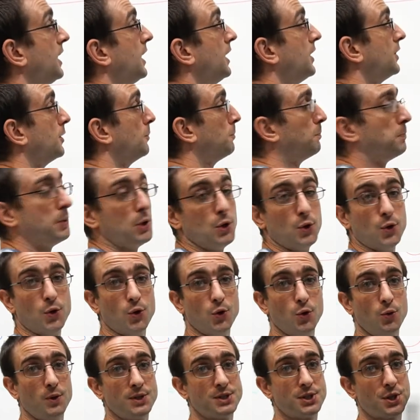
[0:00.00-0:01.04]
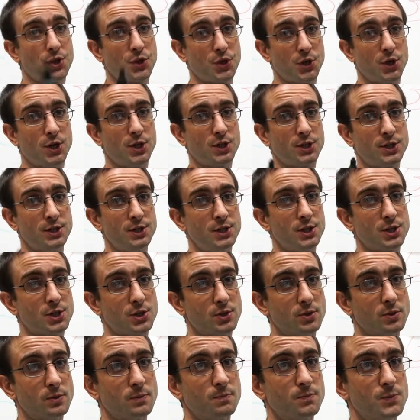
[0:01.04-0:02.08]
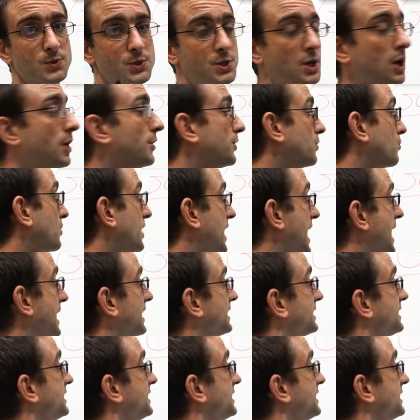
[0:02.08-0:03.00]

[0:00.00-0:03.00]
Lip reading: The blue is the third conditional. So, the reality